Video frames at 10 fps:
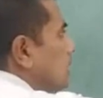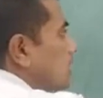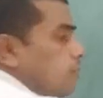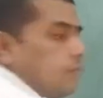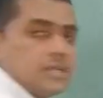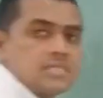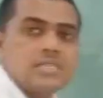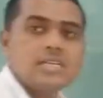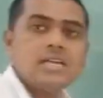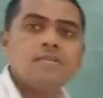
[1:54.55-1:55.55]
f of
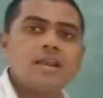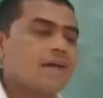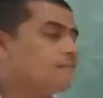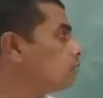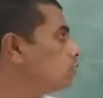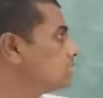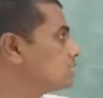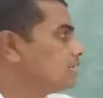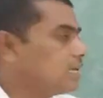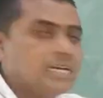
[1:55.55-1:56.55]
x. Here we are having only a
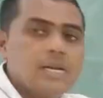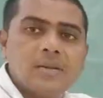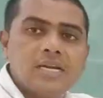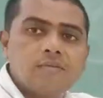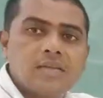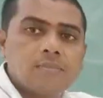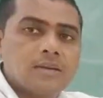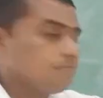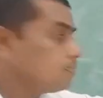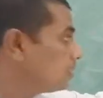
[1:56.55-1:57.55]
single independent
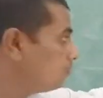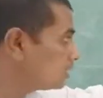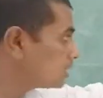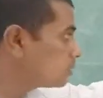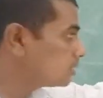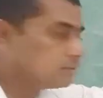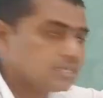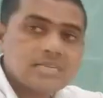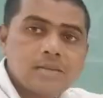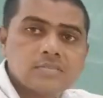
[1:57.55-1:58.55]
variable. With respect to
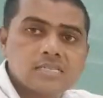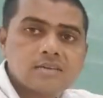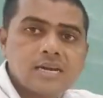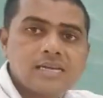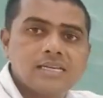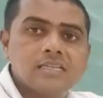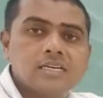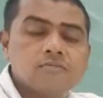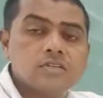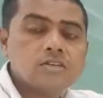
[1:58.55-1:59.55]
this, I am just writing the
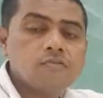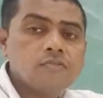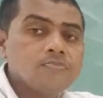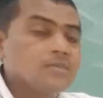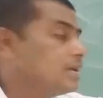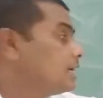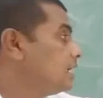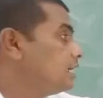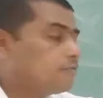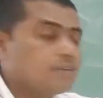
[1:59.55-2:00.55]
definition of
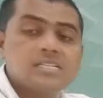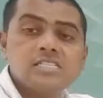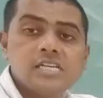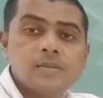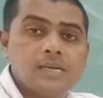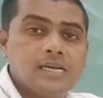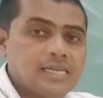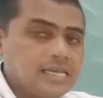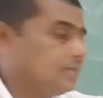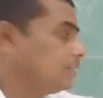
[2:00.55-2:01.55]

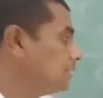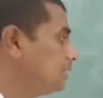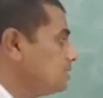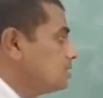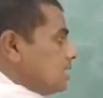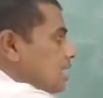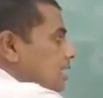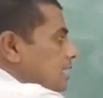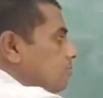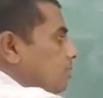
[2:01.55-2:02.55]
differentiability, that is
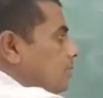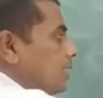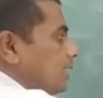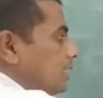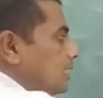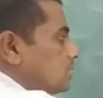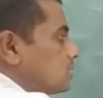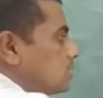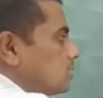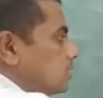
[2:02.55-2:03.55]
dy by
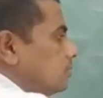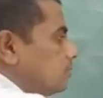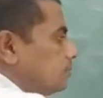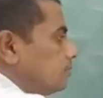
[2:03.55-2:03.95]
dx